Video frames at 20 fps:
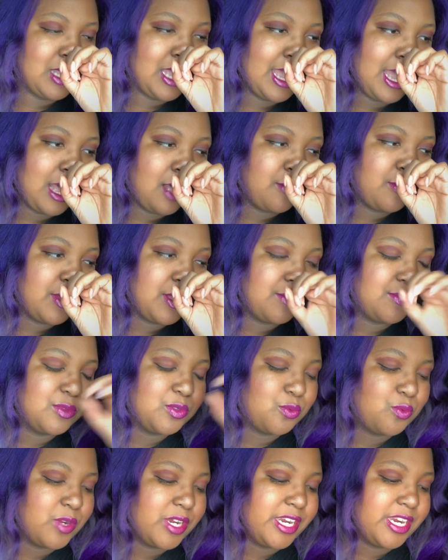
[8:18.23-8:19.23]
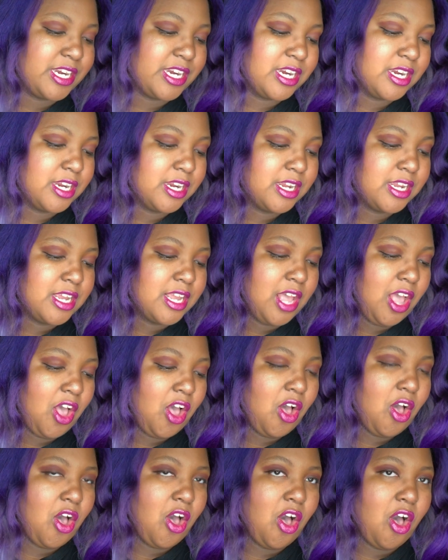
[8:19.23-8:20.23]
albums, where
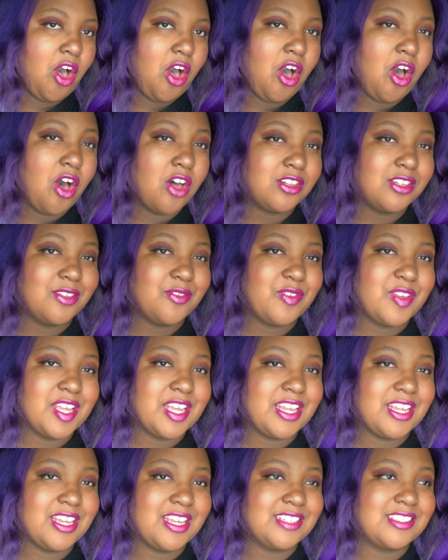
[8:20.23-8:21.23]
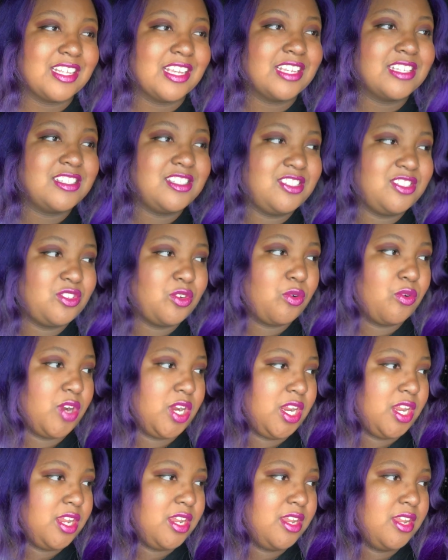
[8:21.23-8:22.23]
all of it is, like, a
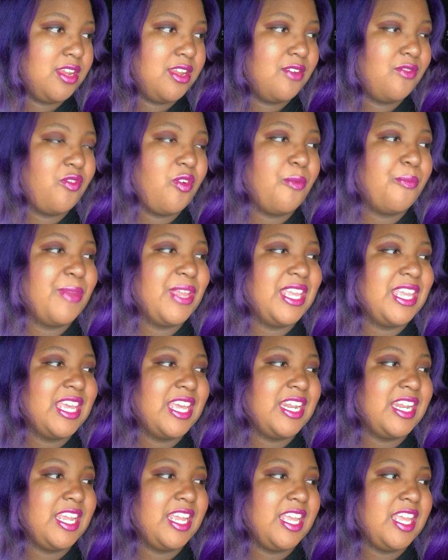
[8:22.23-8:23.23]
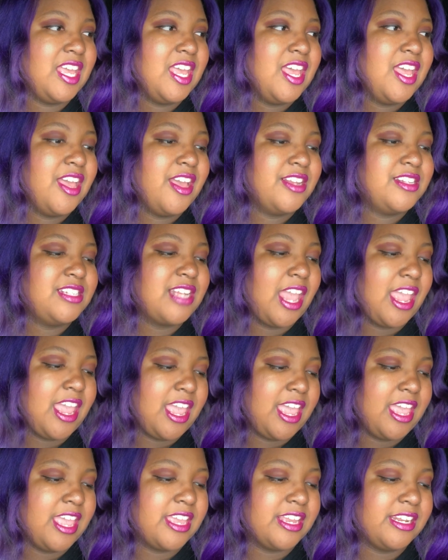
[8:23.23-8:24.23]
story from beginning to
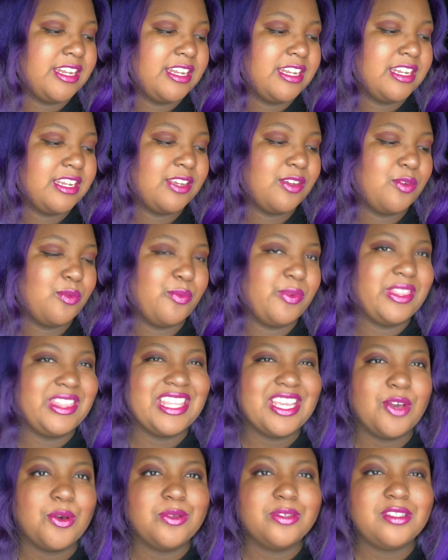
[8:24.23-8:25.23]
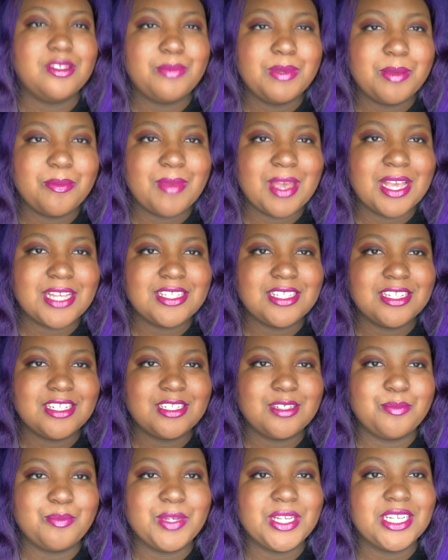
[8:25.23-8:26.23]
end, with the ultimate
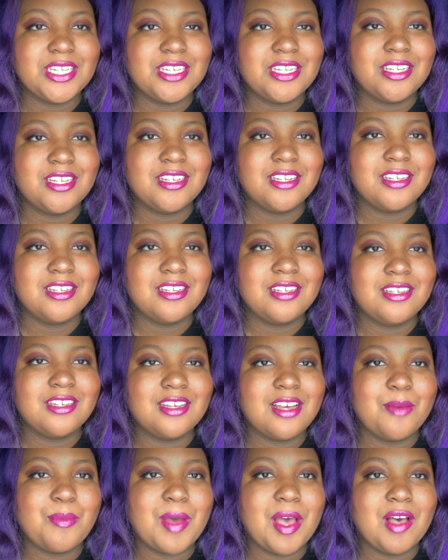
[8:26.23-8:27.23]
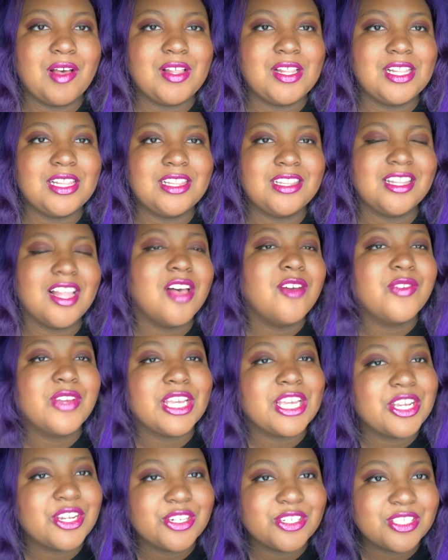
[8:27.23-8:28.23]
message being about
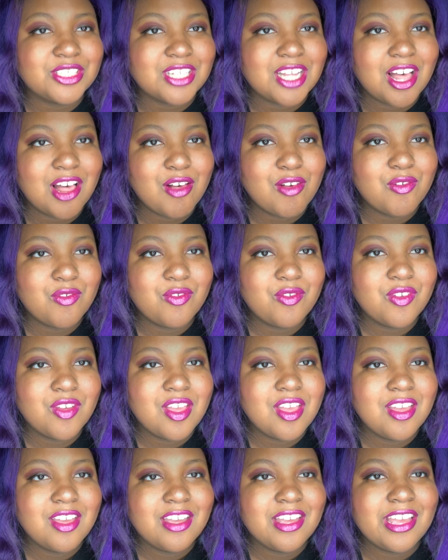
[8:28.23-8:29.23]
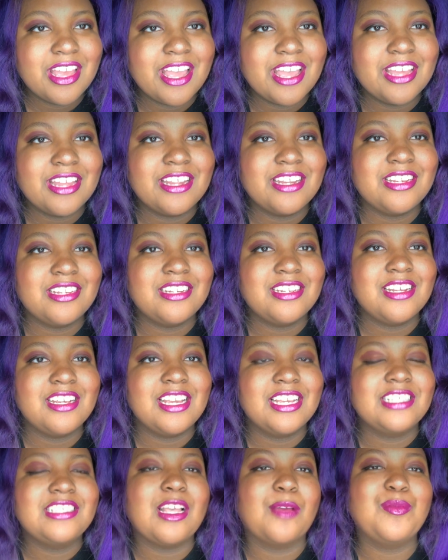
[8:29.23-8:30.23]
loving yourself and
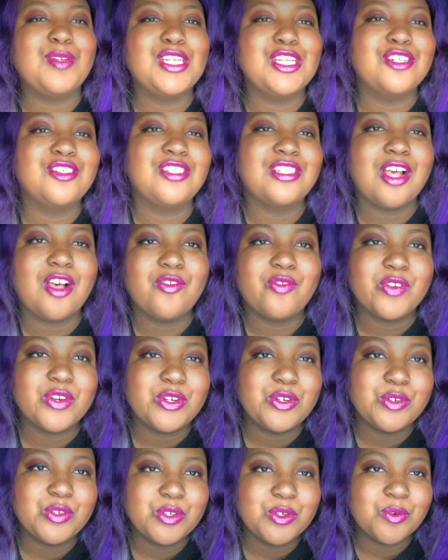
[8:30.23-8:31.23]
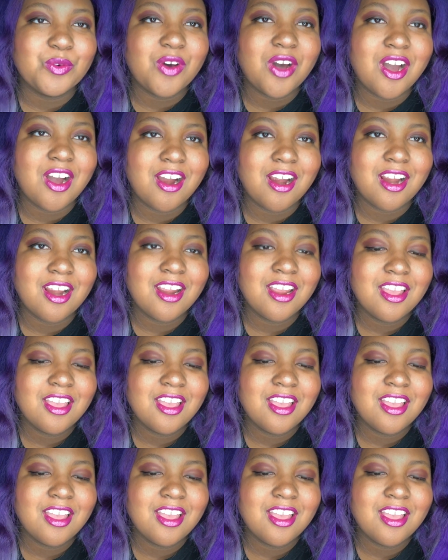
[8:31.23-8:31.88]
accepting yourself for who you are.